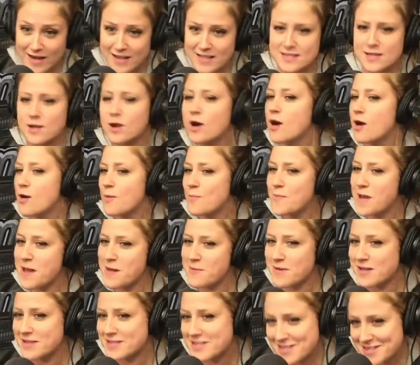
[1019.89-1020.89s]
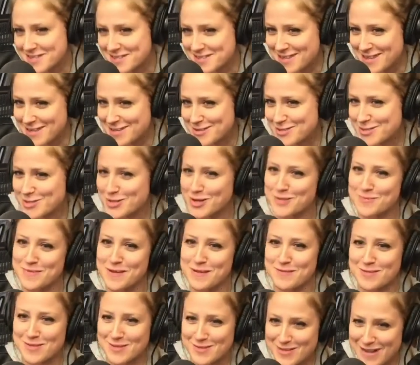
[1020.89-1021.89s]
He's like, "Maybe it's his sister.
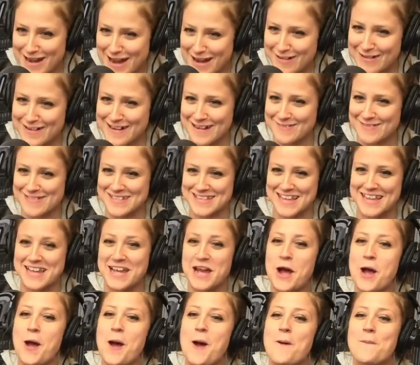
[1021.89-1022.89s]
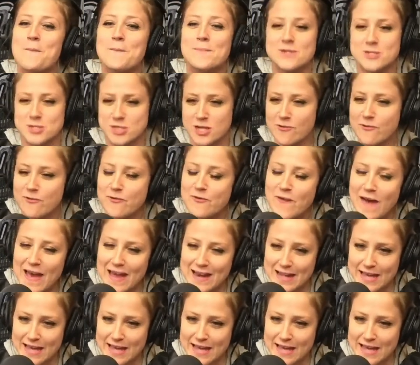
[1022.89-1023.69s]
Maybe they're out." And yes. I was like, "She fed